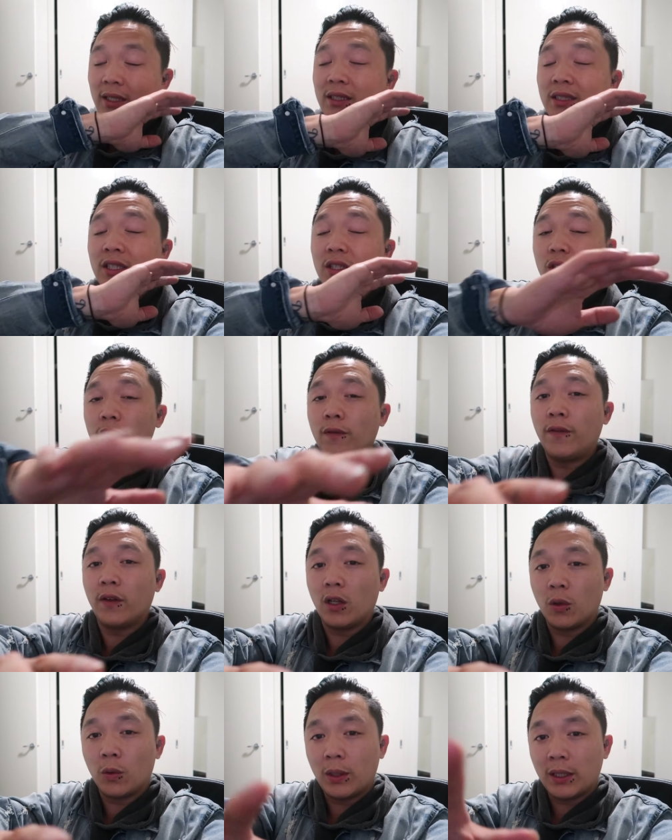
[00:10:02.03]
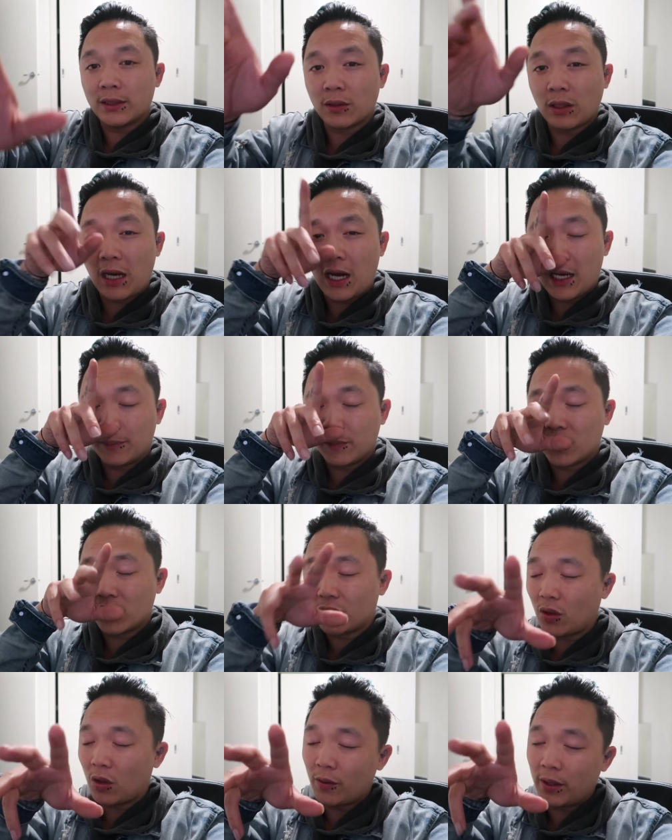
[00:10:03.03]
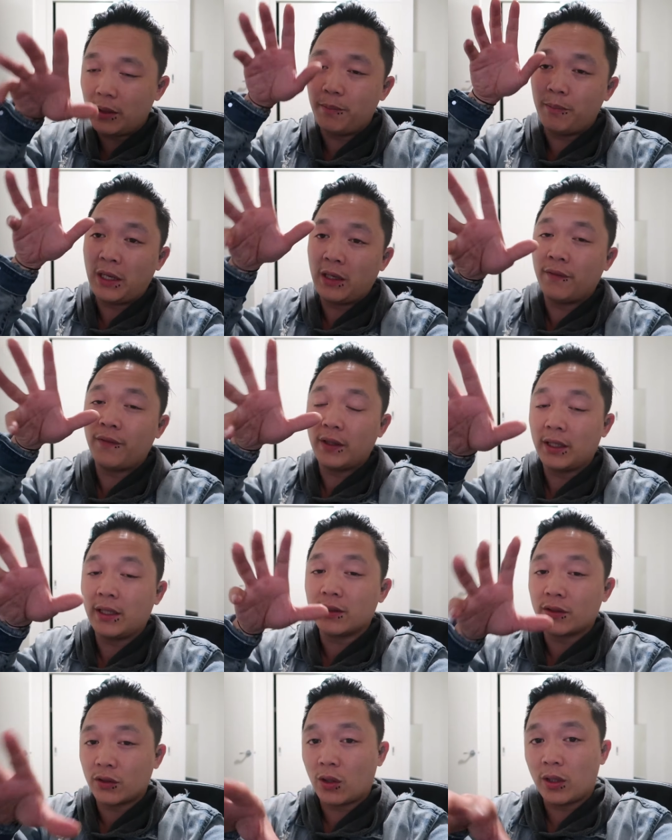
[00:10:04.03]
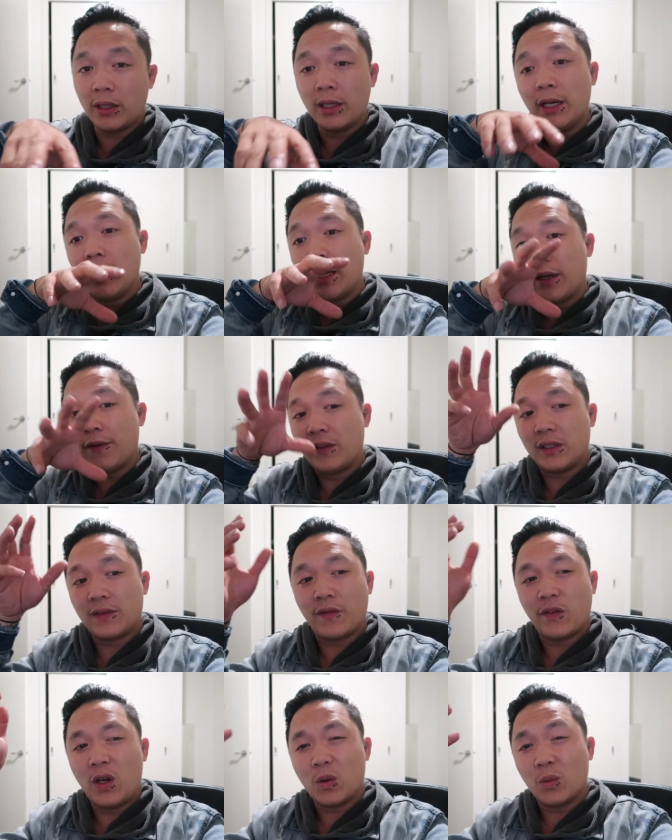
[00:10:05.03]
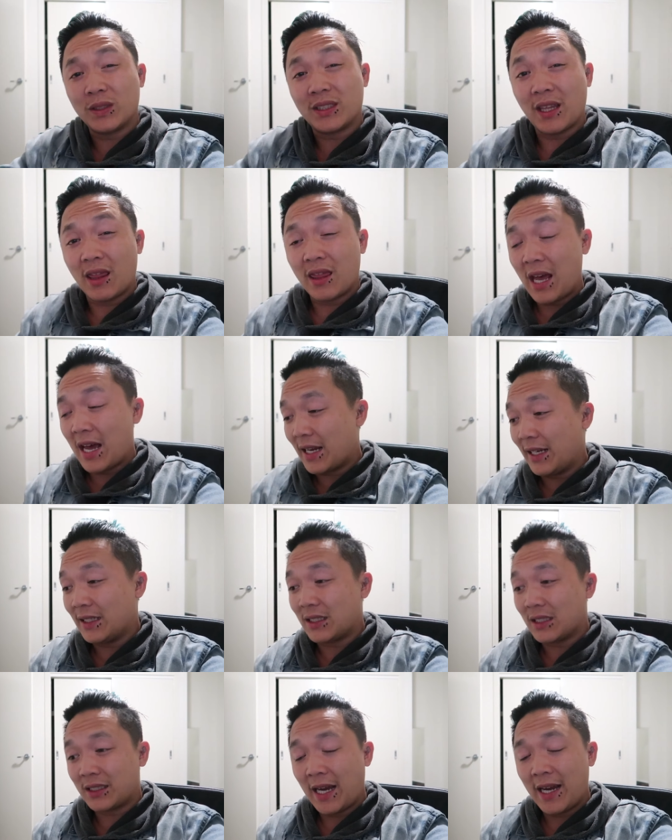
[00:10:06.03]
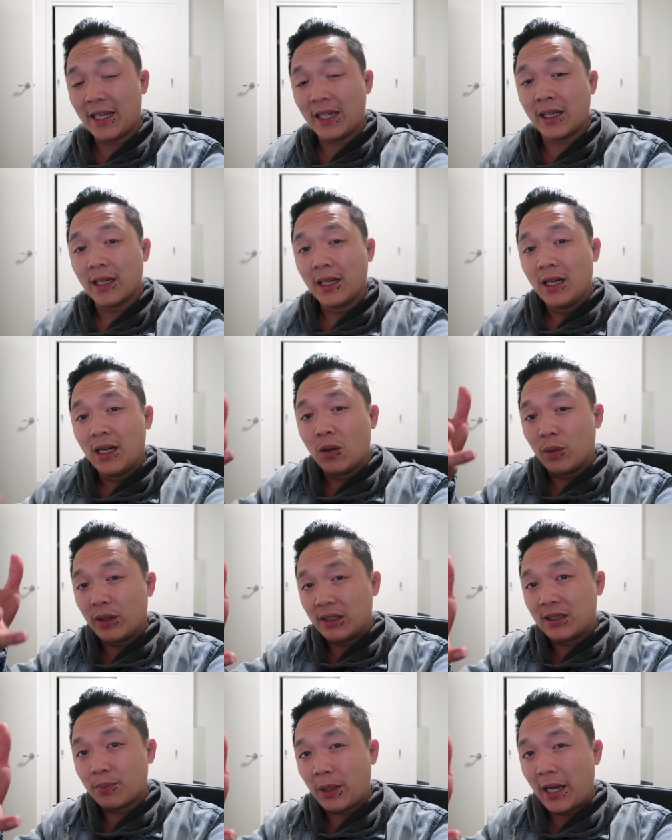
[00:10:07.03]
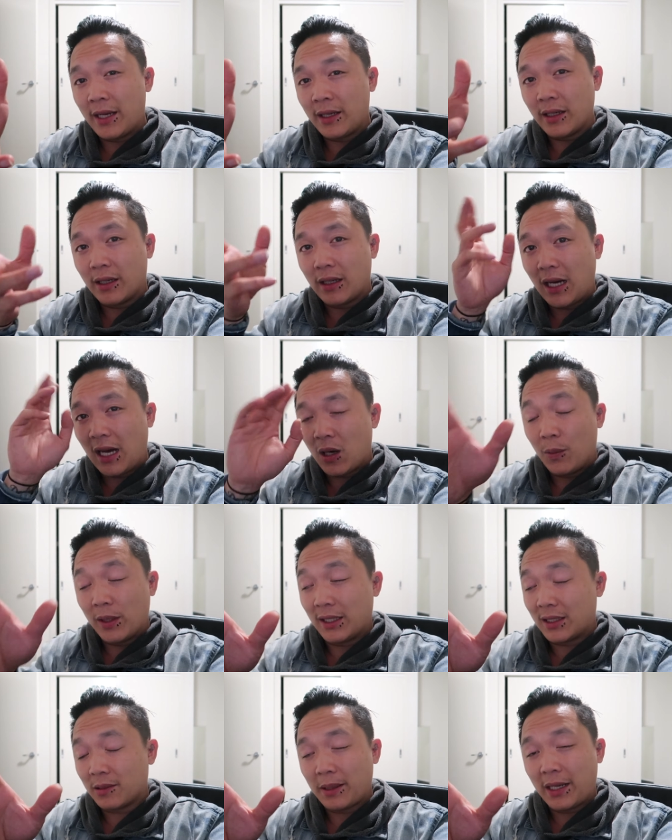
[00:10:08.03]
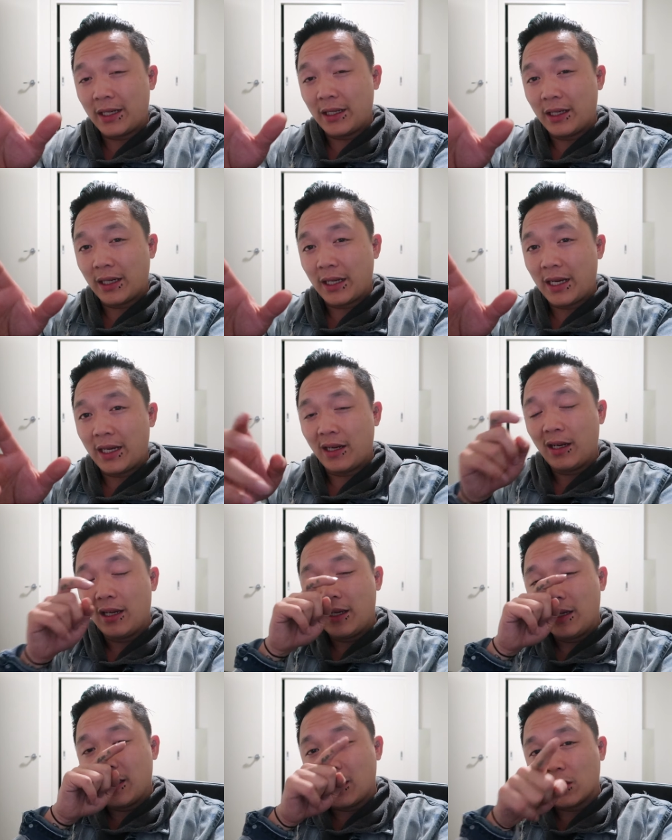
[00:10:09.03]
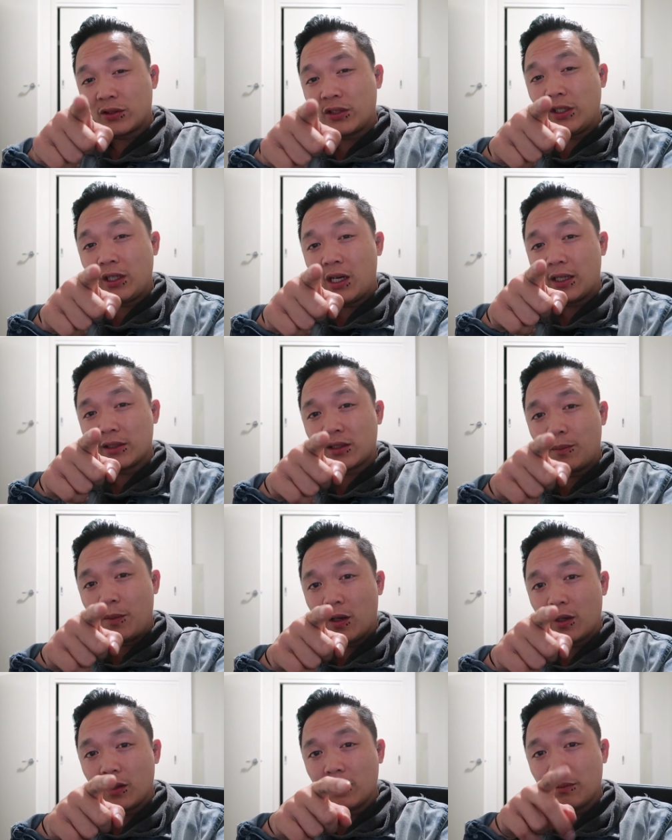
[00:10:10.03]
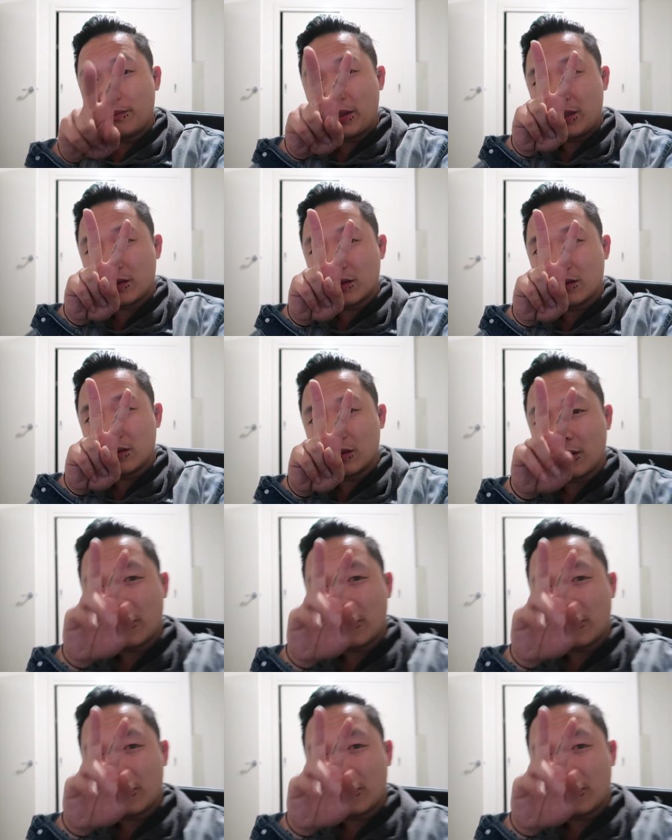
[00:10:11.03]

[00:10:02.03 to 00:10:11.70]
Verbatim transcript: Continue following us. I am sorry, me and Philly are sorry if this vlog wasn't that entertaining. We explained it. I don't want to explain it again. I'll see you guys tomorrow. Peace.